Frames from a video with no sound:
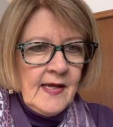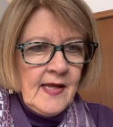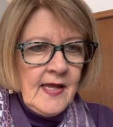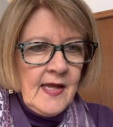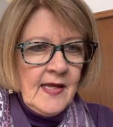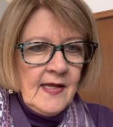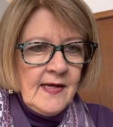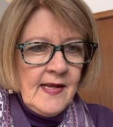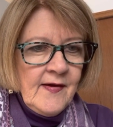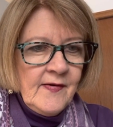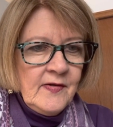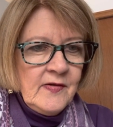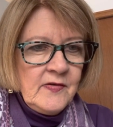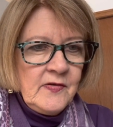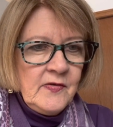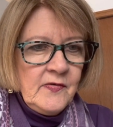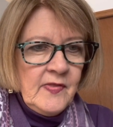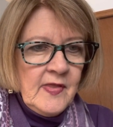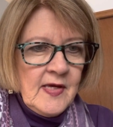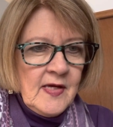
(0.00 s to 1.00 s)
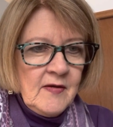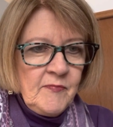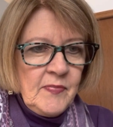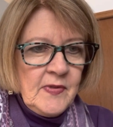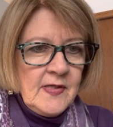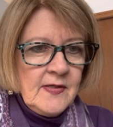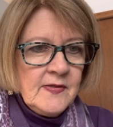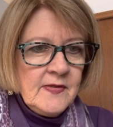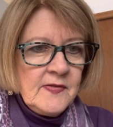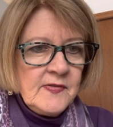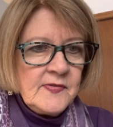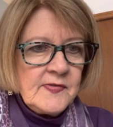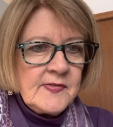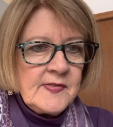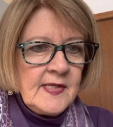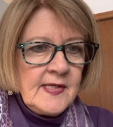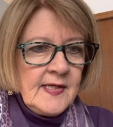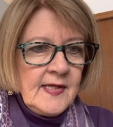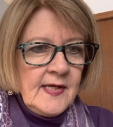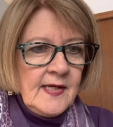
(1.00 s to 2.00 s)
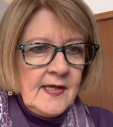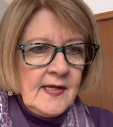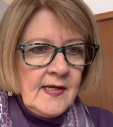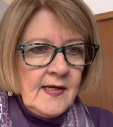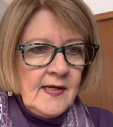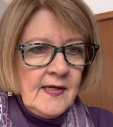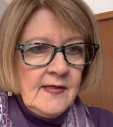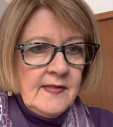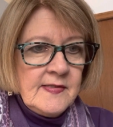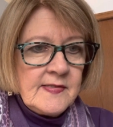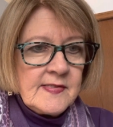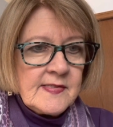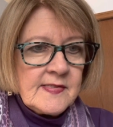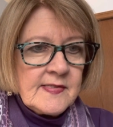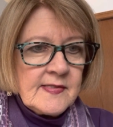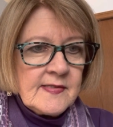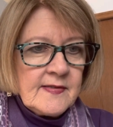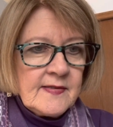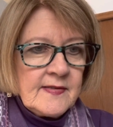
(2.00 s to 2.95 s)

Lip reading: and how to do that because it's